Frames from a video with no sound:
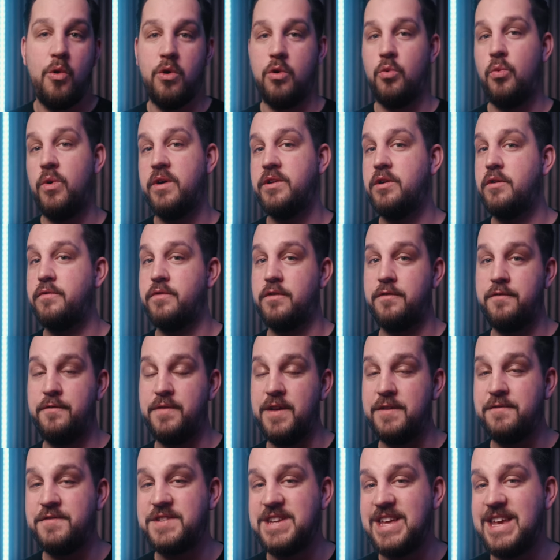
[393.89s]
or
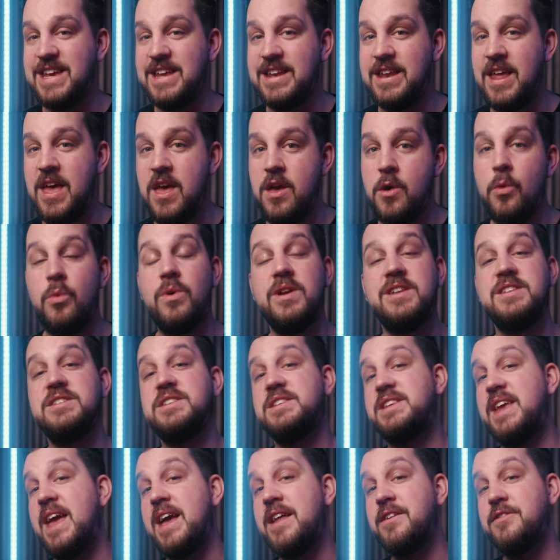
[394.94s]
1/15, when
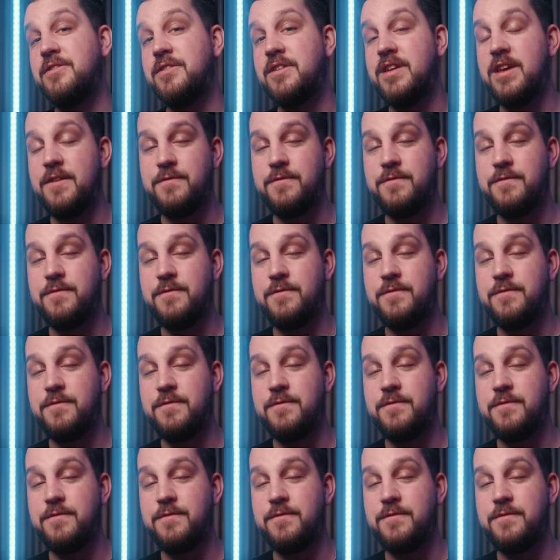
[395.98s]
standard,